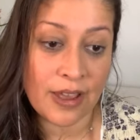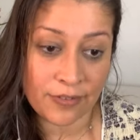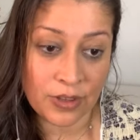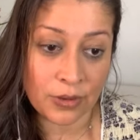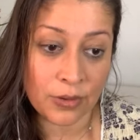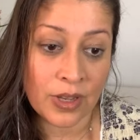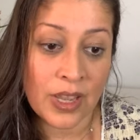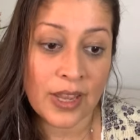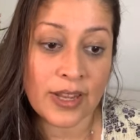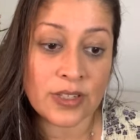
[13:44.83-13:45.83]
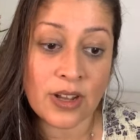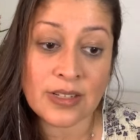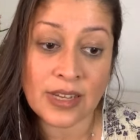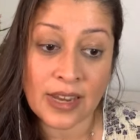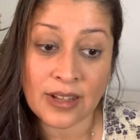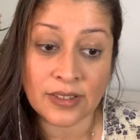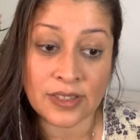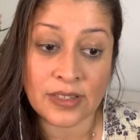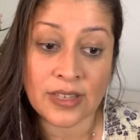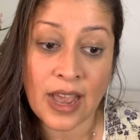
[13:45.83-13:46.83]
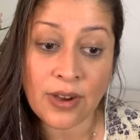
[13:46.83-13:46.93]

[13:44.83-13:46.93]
nephew is on dialysis.